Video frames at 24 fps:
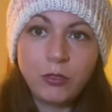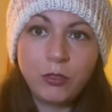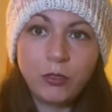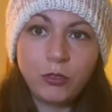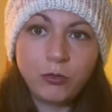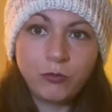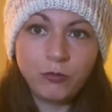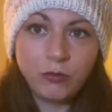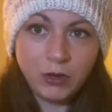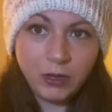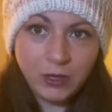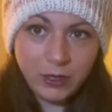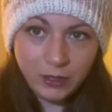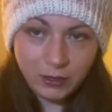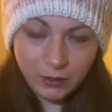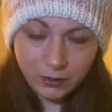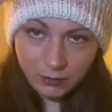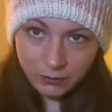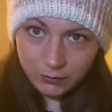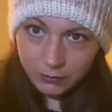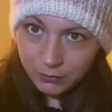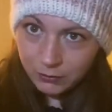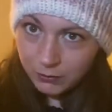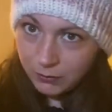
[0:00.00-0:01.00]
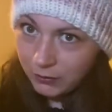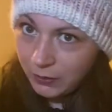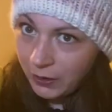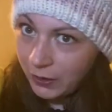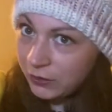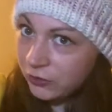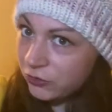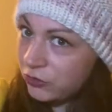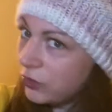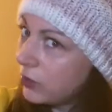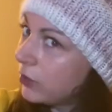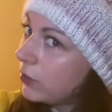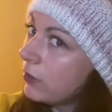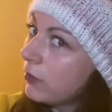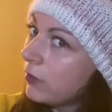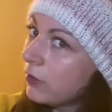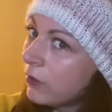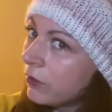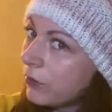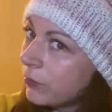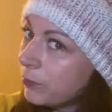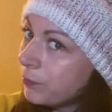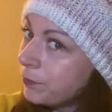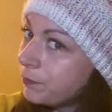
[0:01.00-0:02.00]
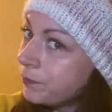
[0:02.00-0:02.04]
three sections.